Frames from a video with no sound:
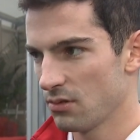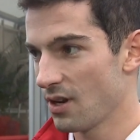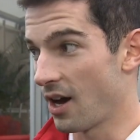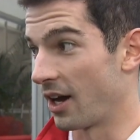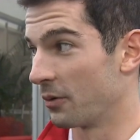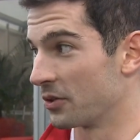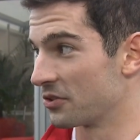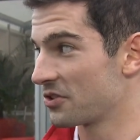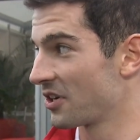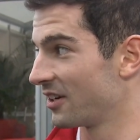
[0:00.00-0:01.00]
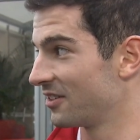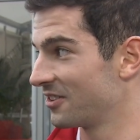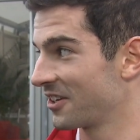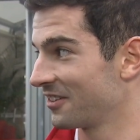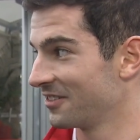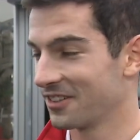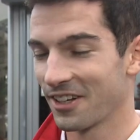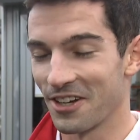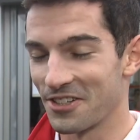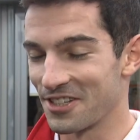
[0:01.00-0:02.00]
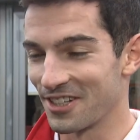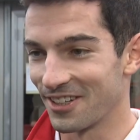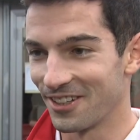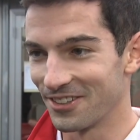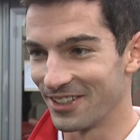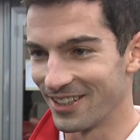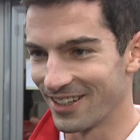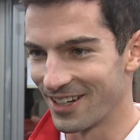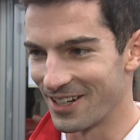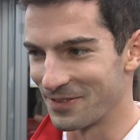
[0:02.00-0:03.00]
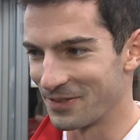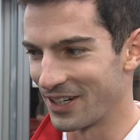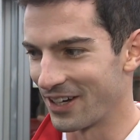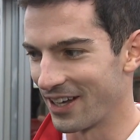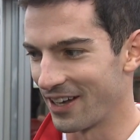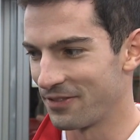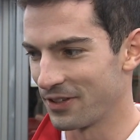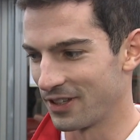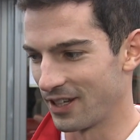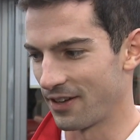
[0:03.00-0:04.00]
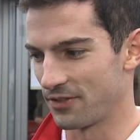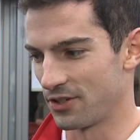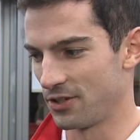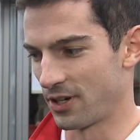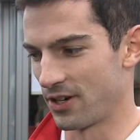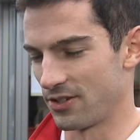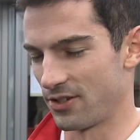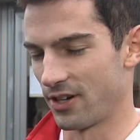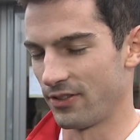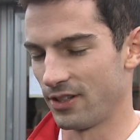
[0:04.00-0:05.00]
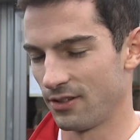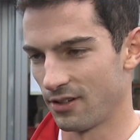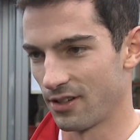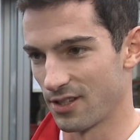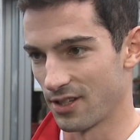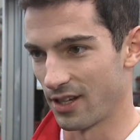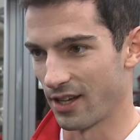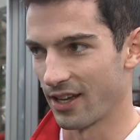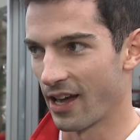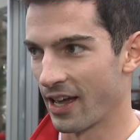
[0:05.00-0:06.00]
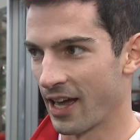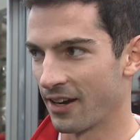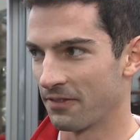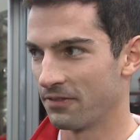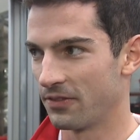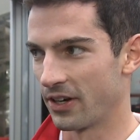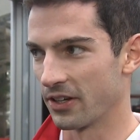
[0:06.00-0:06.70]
No, I won't tread cautiously at all, really. I feel that after 2 hours of driving on Sunday, I had a very